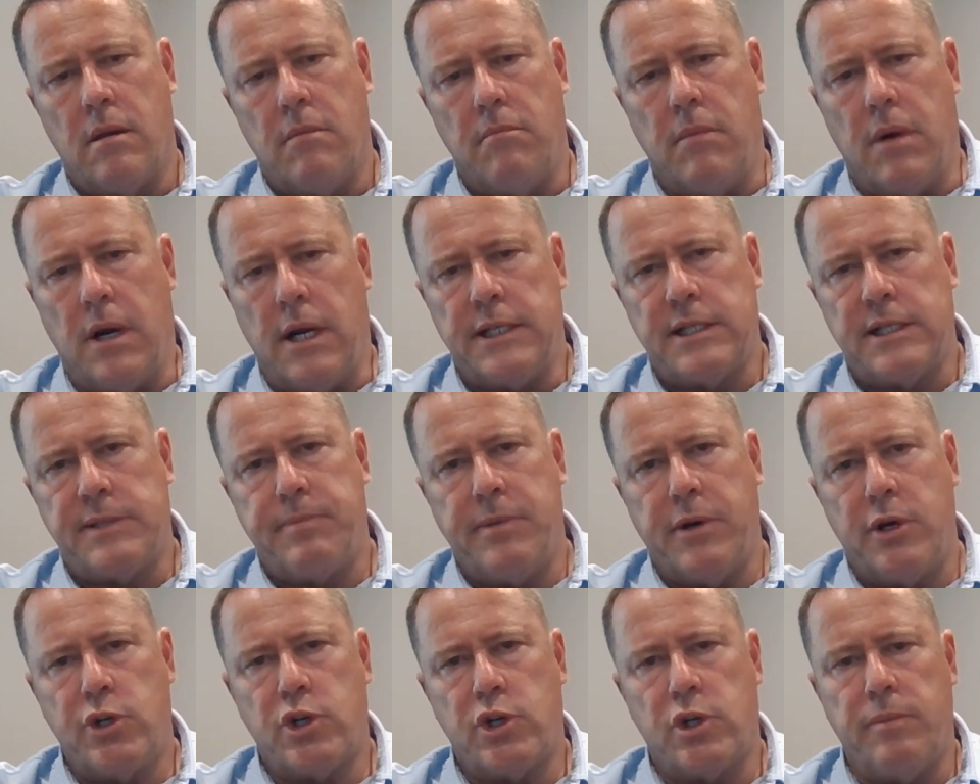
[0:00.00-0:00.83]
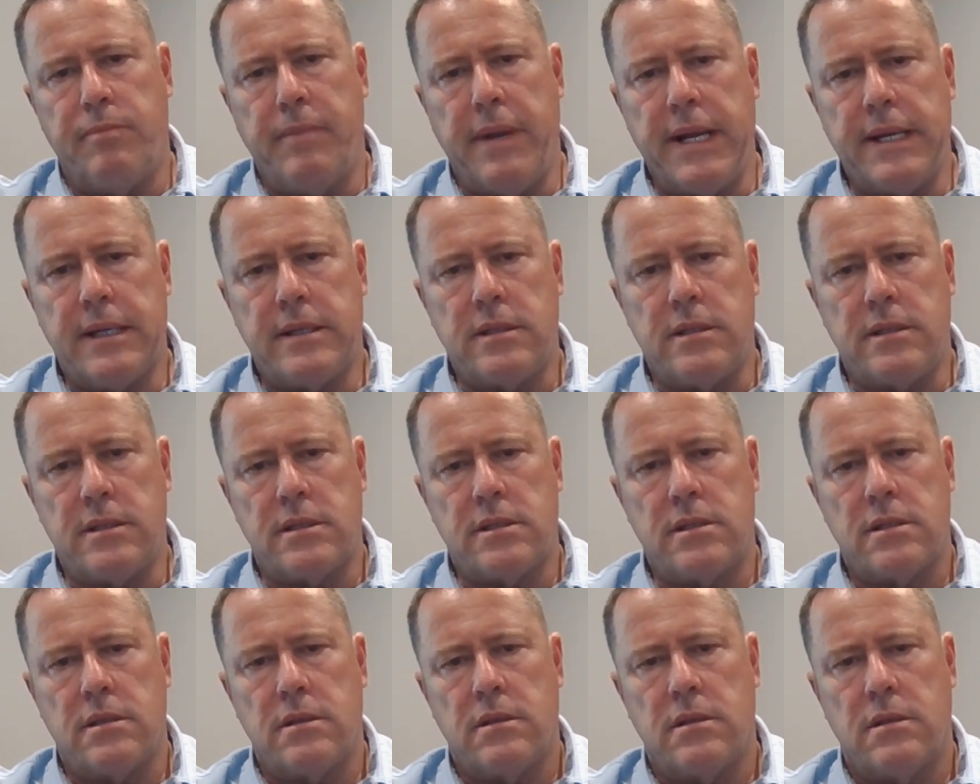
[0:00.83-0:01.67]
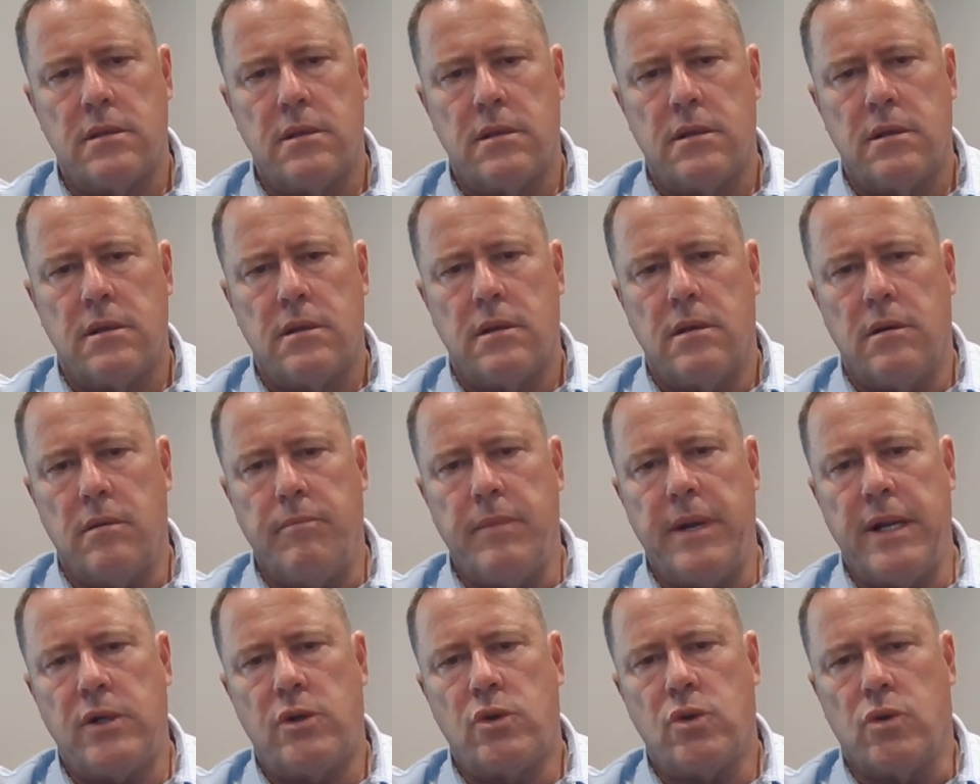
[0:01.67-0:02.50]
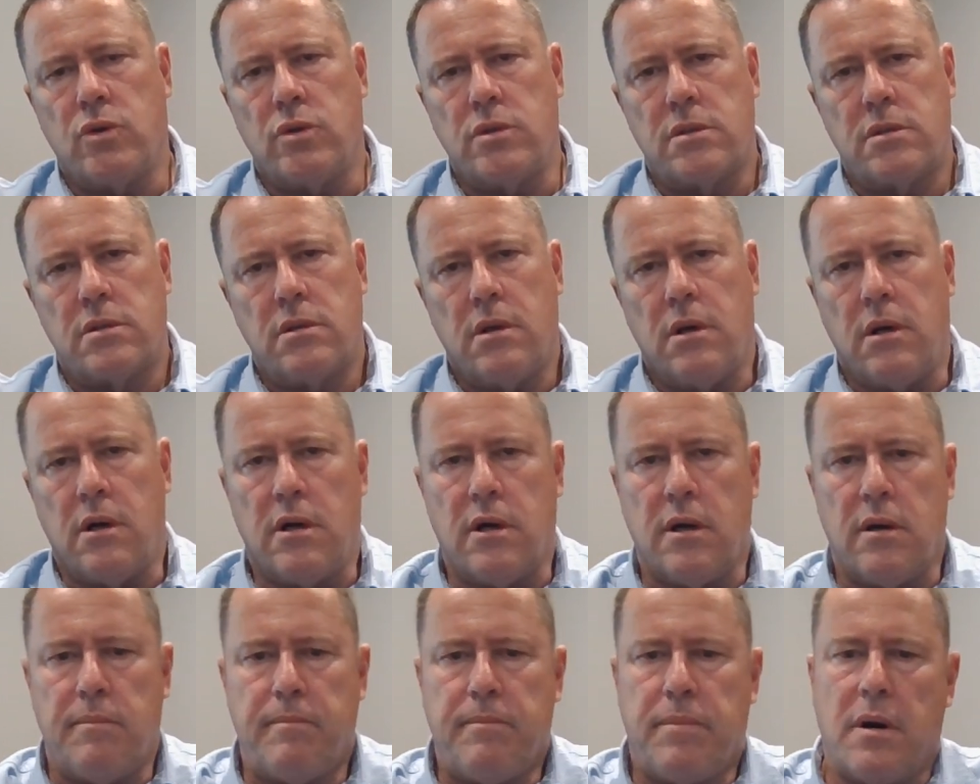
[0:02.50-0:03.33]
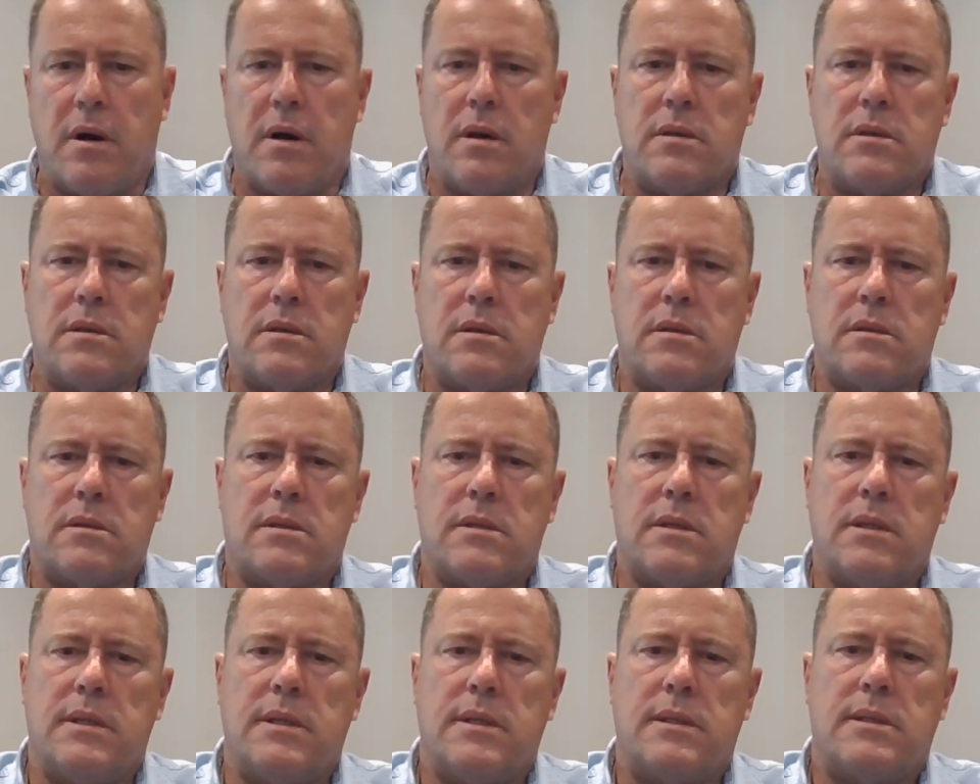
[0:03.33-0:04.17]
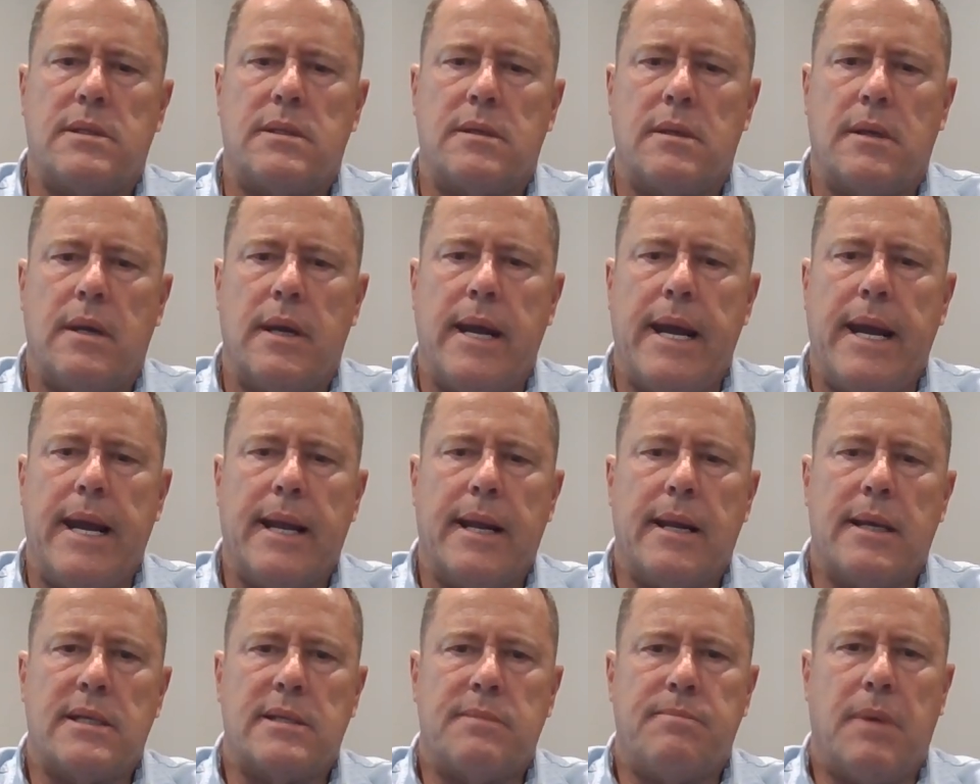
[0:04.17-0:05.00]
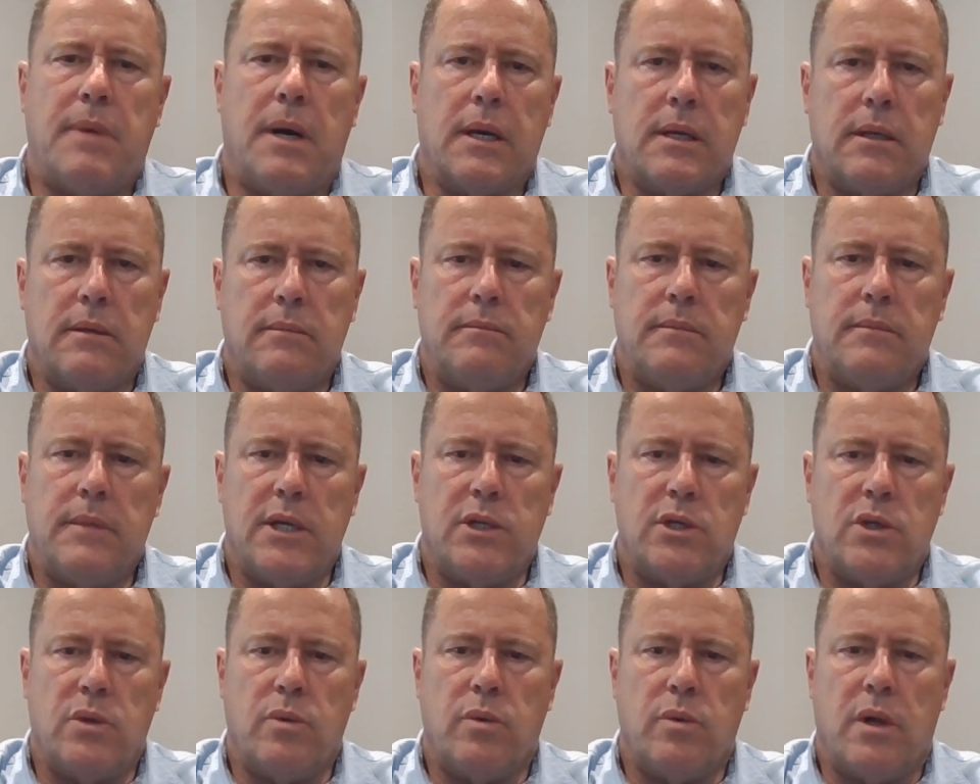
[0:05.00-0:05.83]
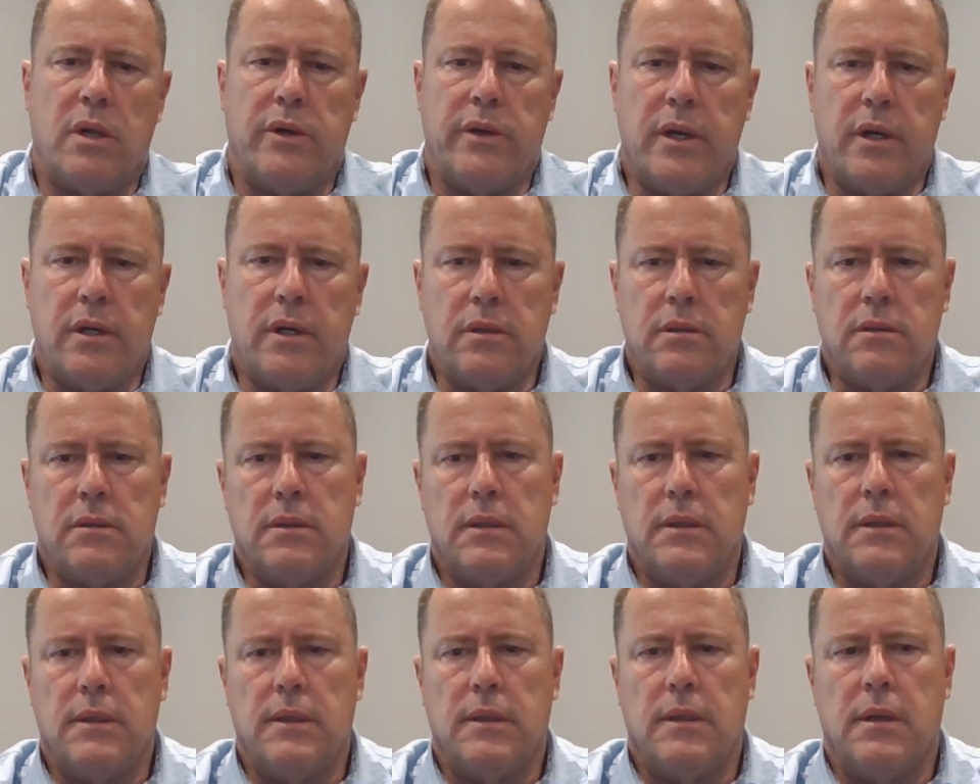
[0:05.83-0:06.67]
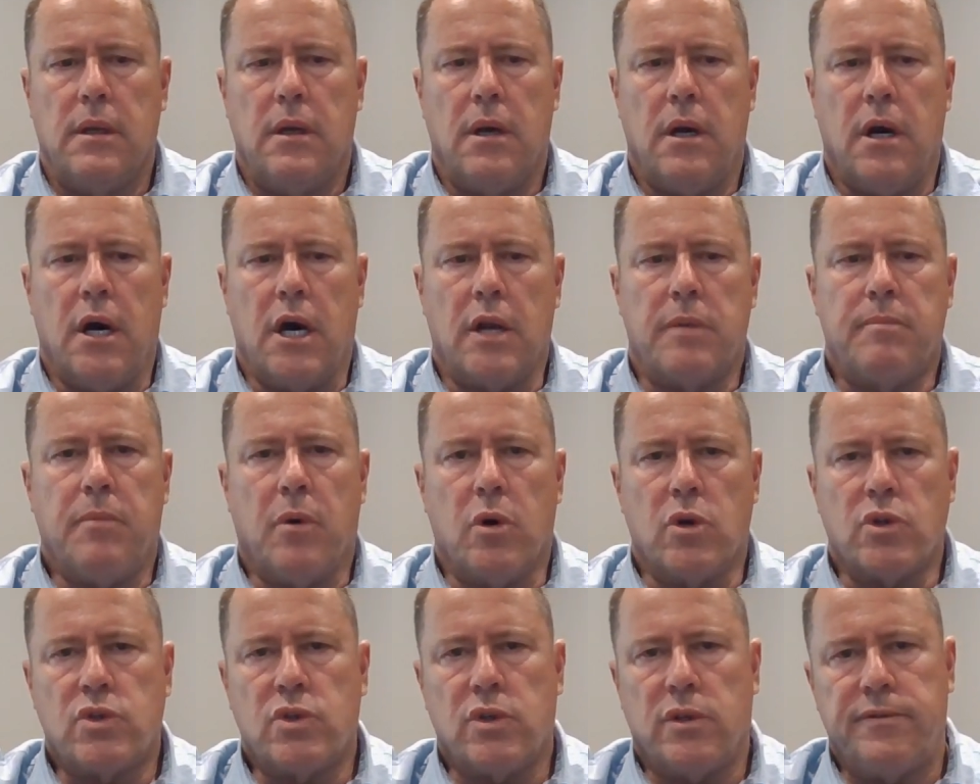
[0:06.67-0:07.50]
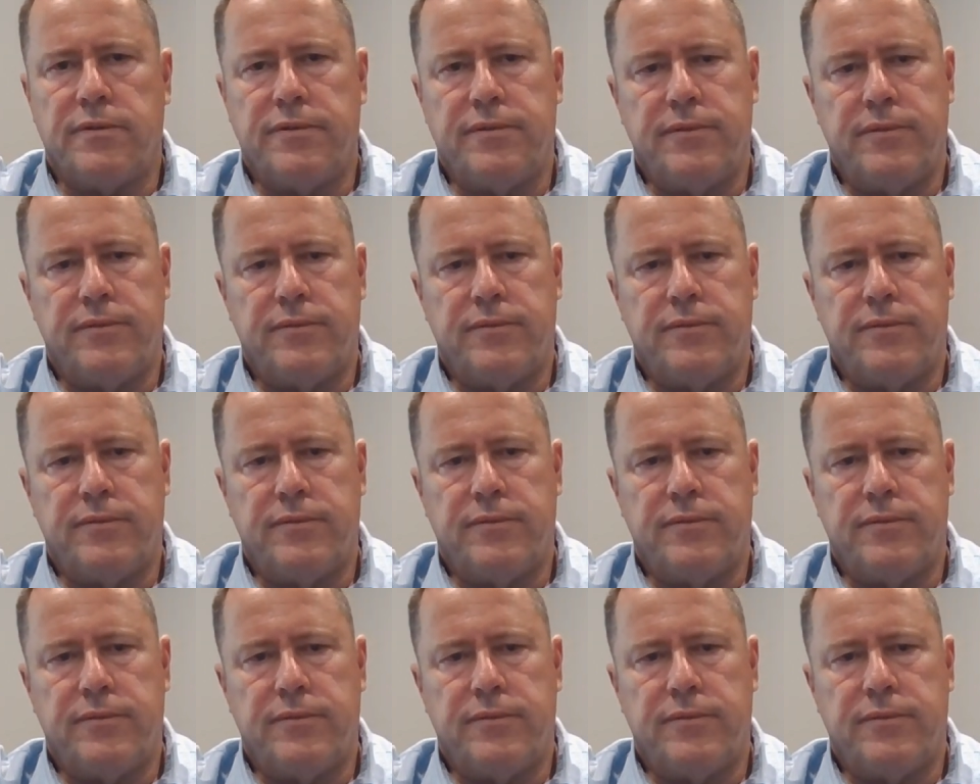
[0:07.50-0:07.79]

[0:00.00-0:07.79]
My spiritual mentors are Pastors Angus Buckham, as you well know, Art Boshoff,